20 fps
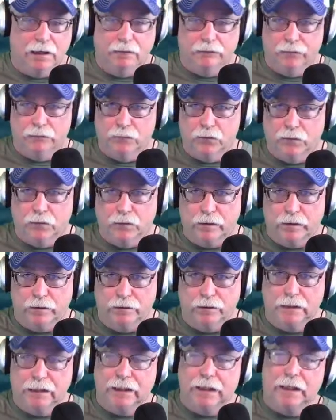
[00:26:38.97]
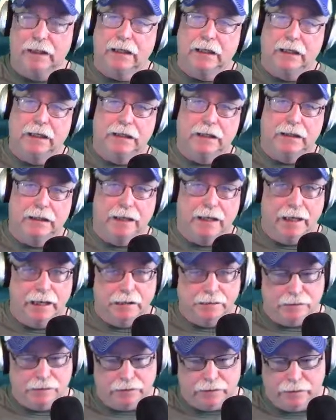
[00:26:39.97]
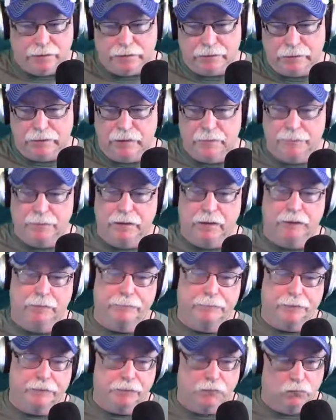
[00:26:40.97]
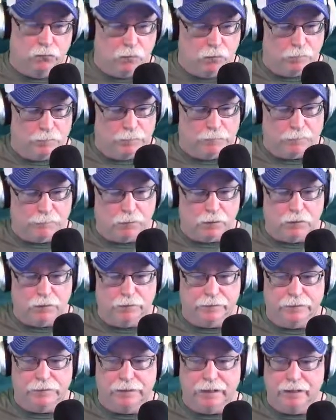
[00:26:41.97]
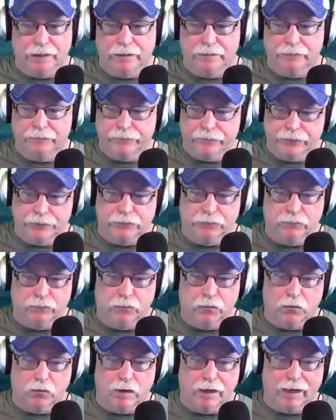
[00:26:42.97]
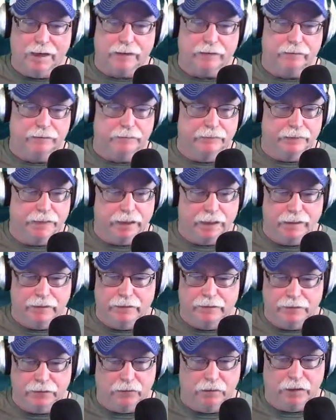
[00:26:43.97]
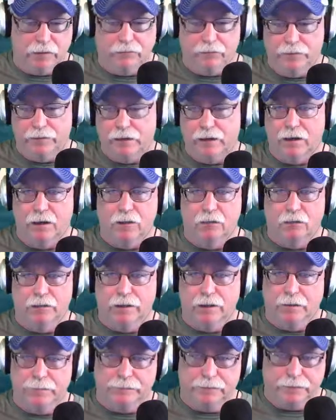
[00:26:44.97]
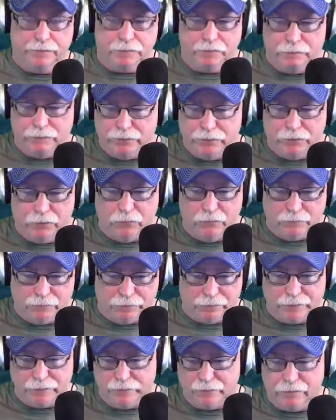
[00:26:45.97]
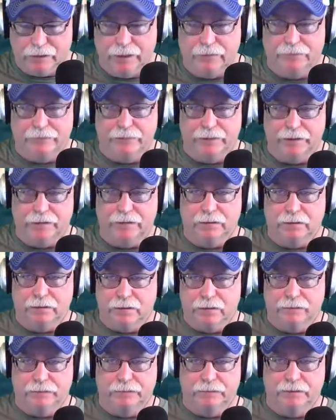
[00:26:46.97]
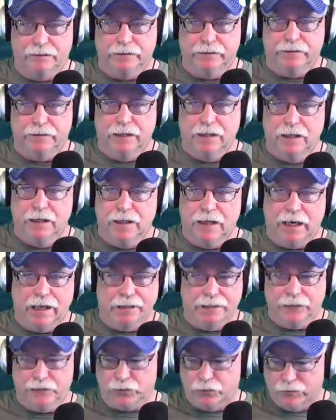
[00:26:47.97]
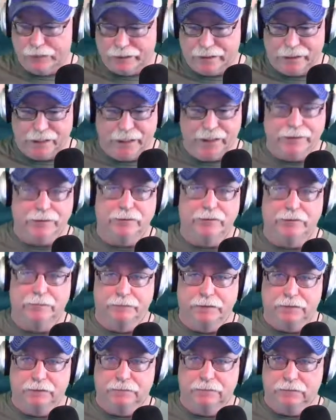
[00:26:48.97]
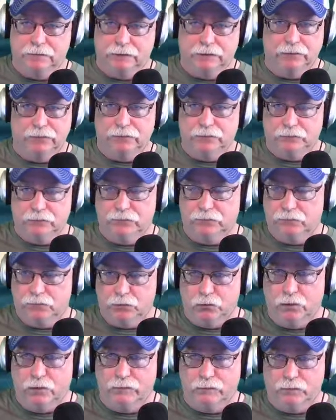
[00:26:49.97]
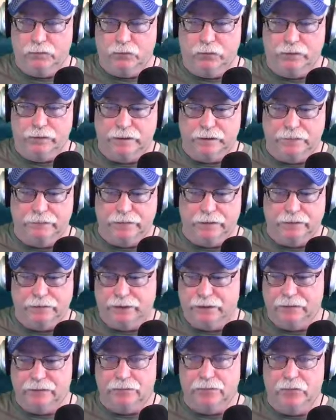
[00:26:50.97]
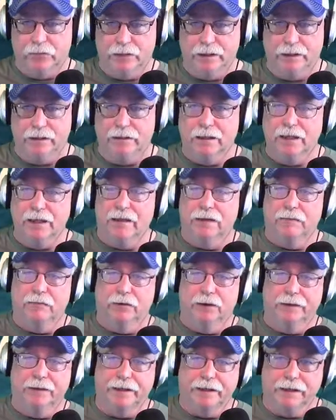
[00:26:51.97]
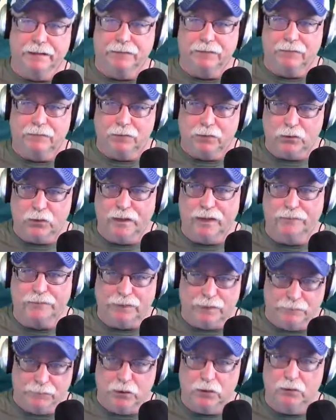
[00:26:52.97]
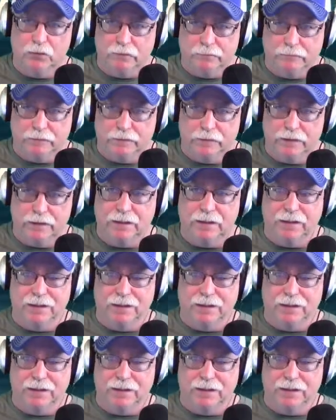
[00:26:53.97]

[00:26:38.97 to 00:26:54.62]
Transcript: of a morning, and as the sun come up and the warmest part of the day, the fish were more active, and I went all the way up to, you know, 6 or 8 feet and caught fish. I just quit catching them at, you know, 12 or 14 feet. They just quit. Well, they didn't quit, they moved.